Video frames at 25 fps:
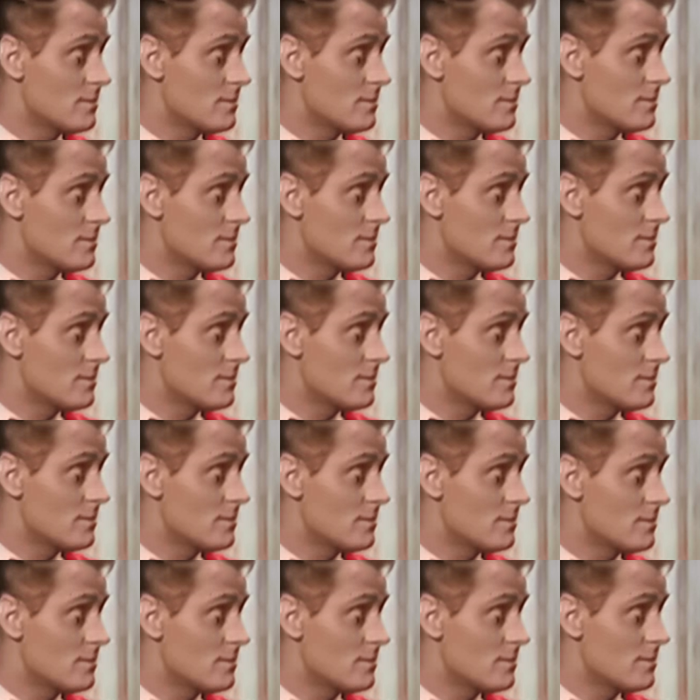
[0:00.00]

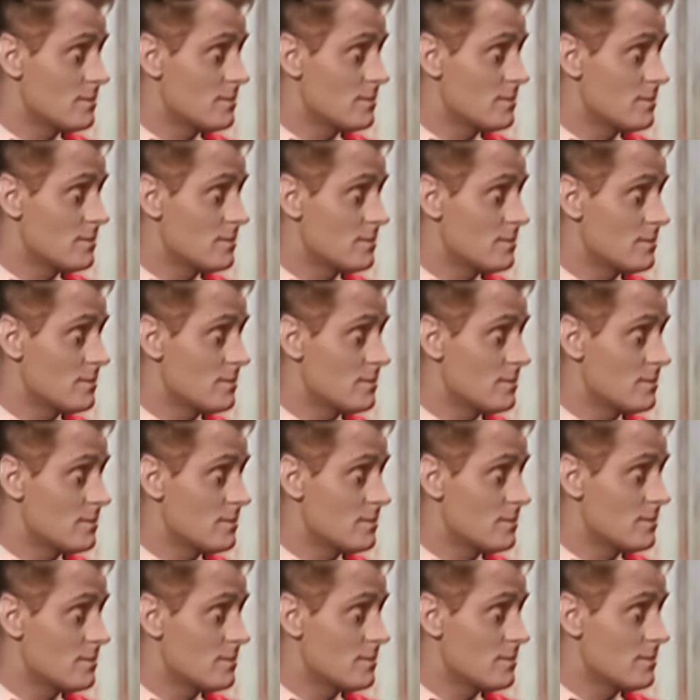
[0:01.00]

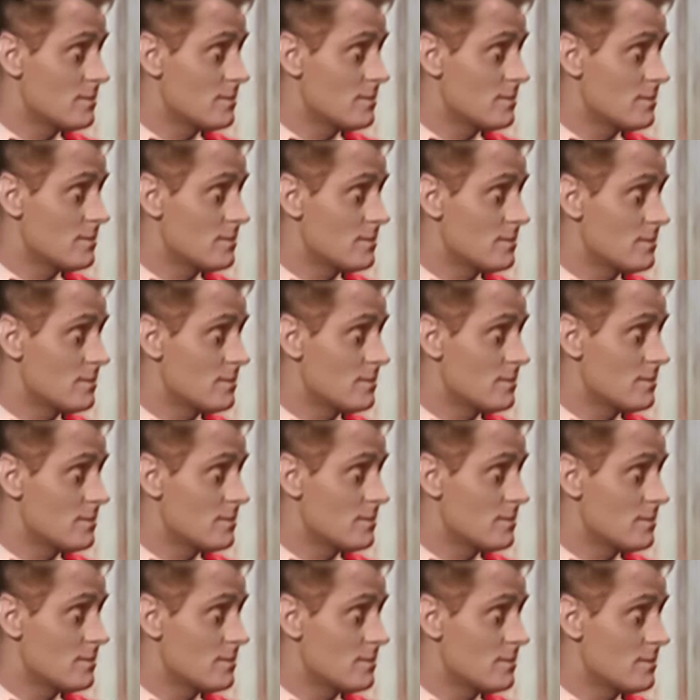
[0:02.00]

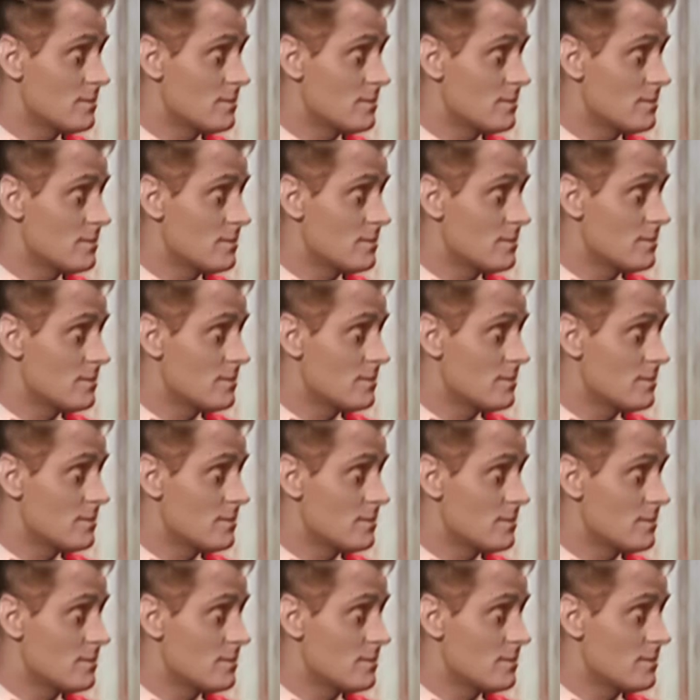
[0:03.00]

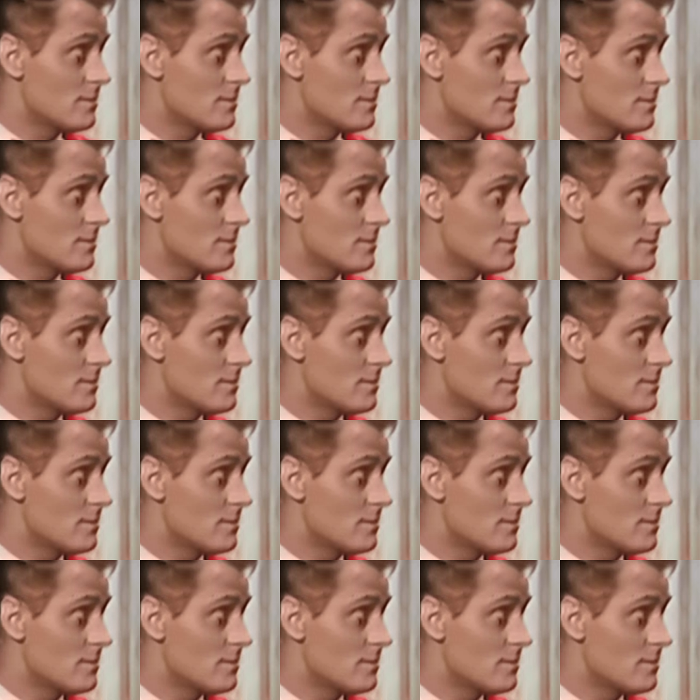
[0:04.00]
[no speech]